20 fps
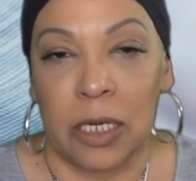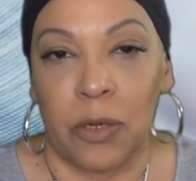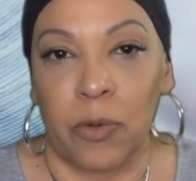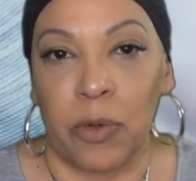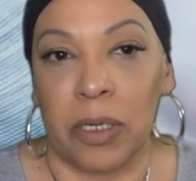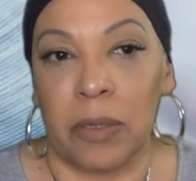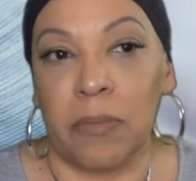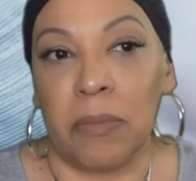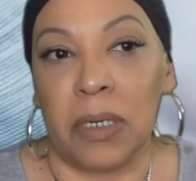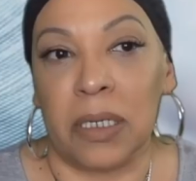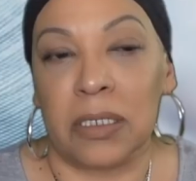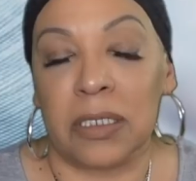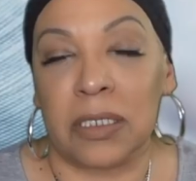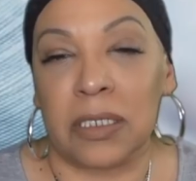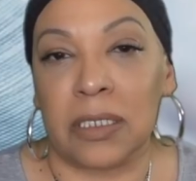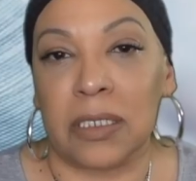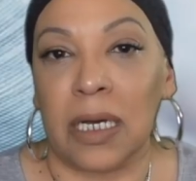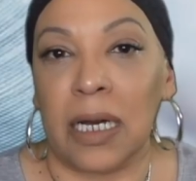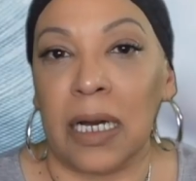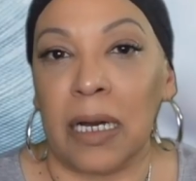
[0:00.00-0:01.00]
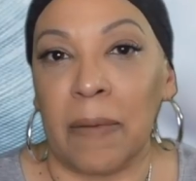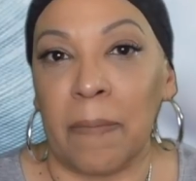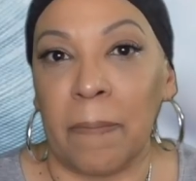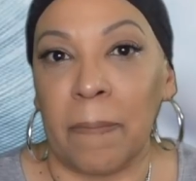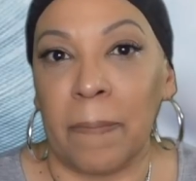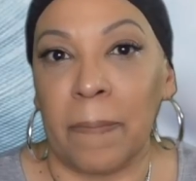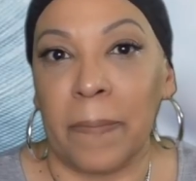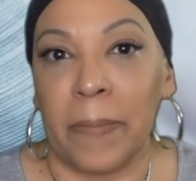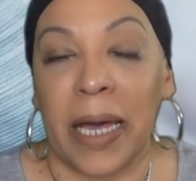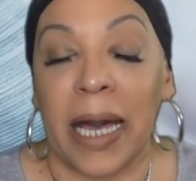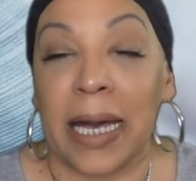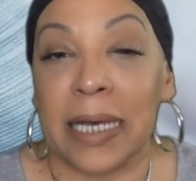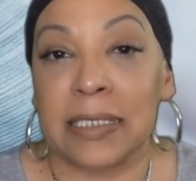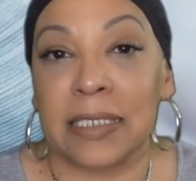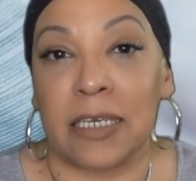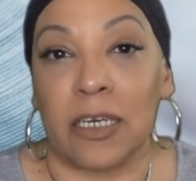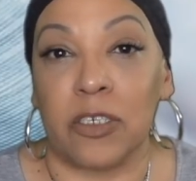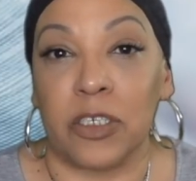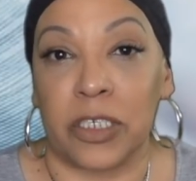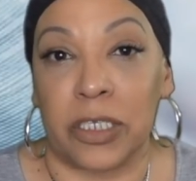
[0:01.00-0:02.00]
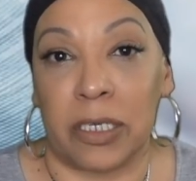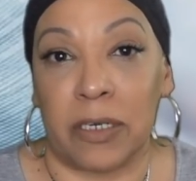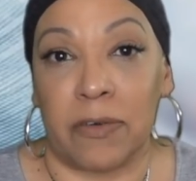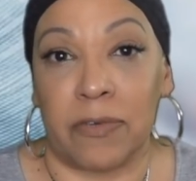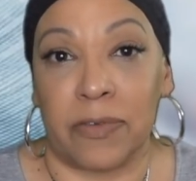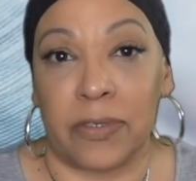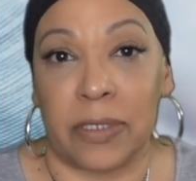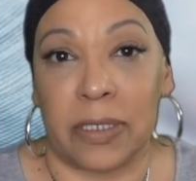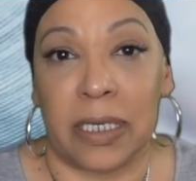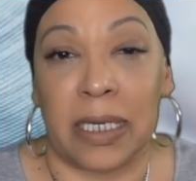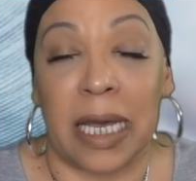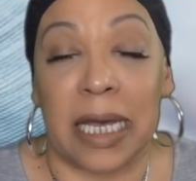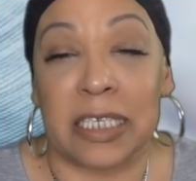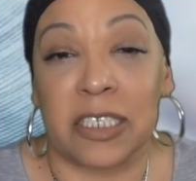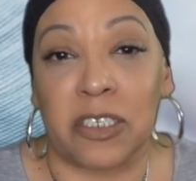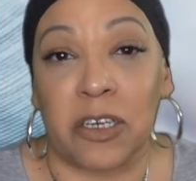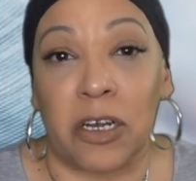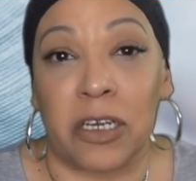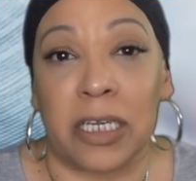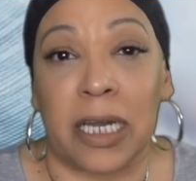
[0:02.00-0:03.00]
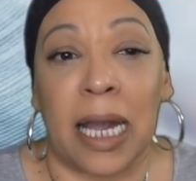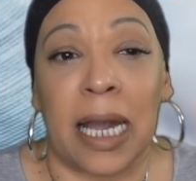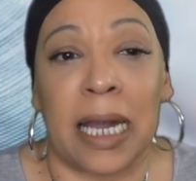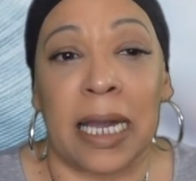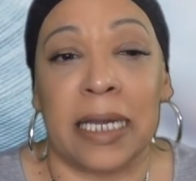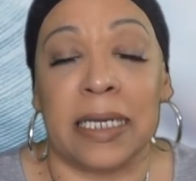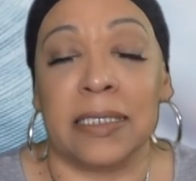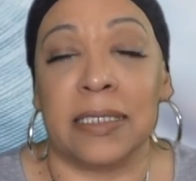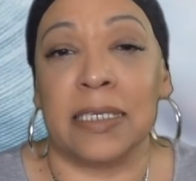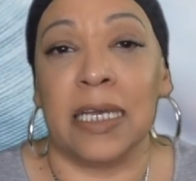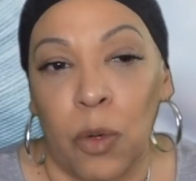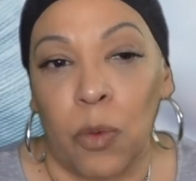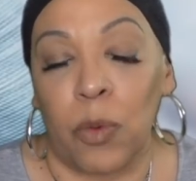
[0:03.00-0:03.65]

We must ask ourselves and ask our guides,